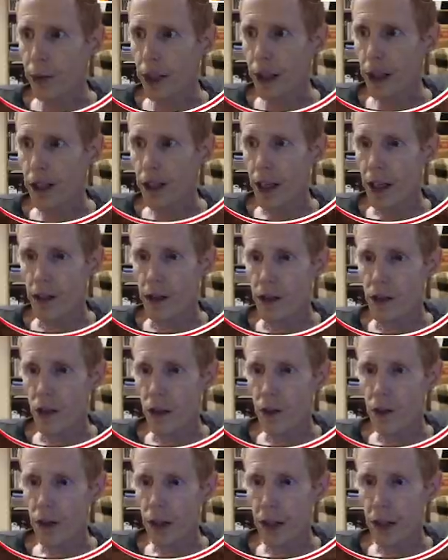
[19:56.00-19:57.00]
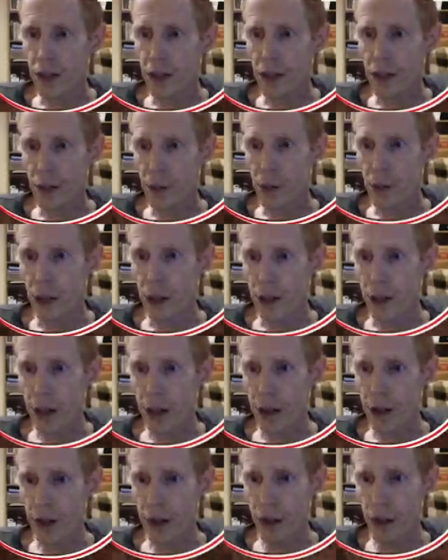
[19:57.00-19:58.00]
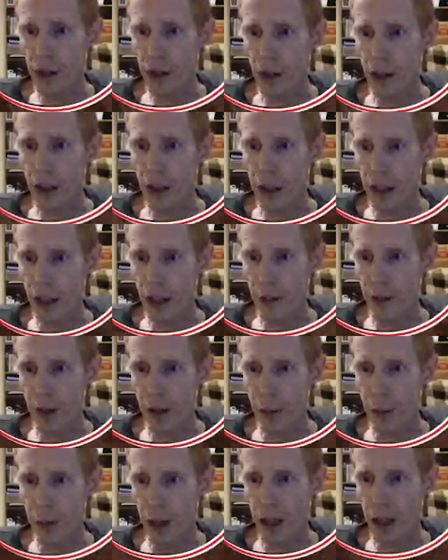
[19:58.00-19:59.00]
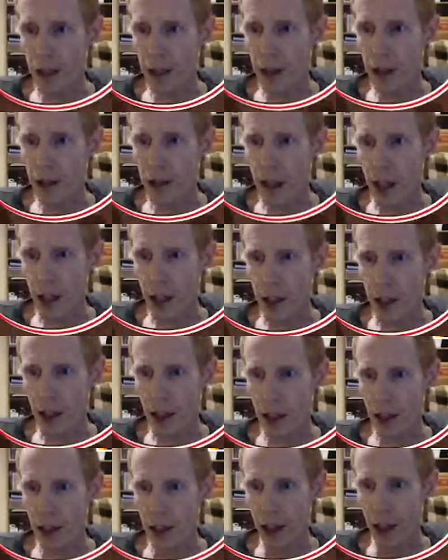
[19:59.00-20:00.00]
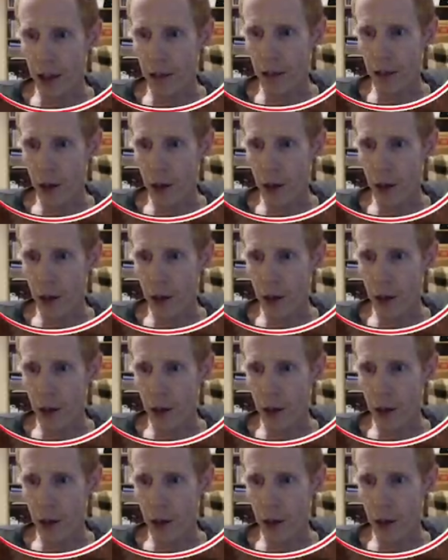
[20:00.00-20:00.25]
nest over here somewhere. That's good. I like having a bee nest handy. And that